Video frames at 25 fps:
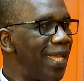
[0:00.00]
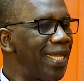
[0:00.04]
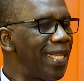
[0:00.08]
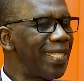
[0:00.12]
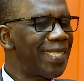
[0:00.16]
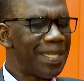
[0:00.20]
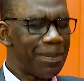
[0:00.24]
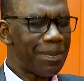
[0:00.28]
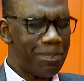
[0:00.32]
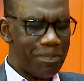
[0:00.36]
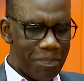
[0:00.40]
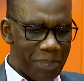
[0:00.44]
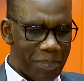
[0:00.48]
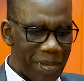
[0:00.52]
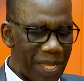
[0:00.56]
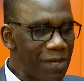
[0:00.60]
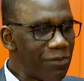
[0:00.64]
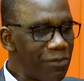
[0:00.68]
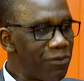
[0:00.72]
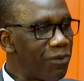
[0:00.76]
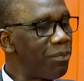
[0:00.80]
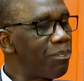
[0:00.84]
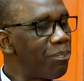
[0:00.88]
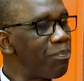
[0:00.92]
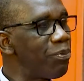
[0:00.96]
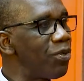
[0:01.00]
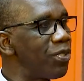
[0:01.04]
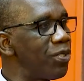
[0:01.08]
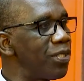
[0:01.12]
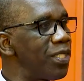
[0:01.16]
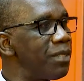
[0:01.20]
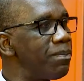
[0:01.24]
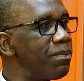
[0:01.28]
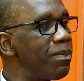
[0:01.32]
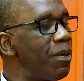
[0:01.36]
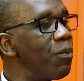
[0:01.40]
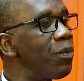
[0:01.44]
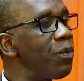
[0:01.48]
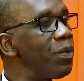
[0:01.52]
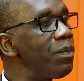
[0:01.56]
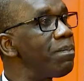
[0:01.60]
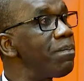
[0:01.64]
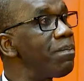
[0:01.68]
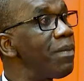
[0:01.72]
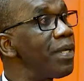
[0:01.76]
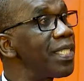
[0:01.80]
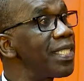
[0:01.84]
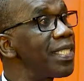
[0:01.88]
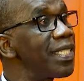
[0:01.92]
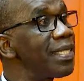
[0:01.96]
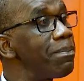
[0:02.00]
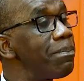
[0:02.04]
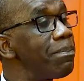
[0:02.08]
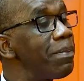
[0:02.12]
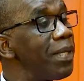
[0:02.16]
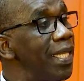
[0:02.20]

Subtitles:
it's a painful process, but we must